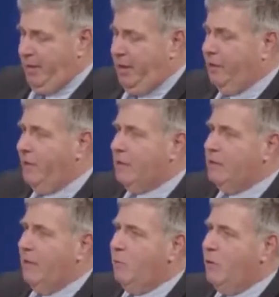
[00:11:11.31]
Any
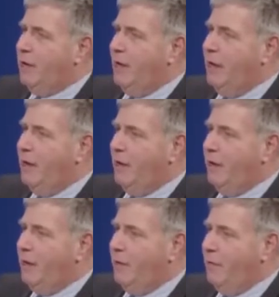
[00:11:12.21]
thoughts on working
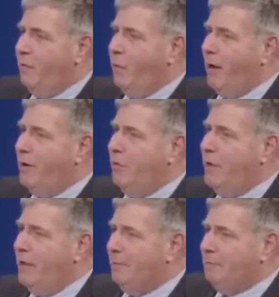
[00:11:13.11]
for and
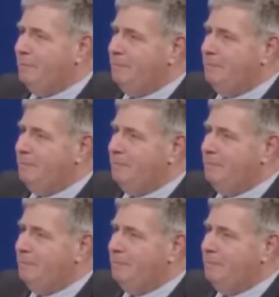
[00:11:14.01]
with him?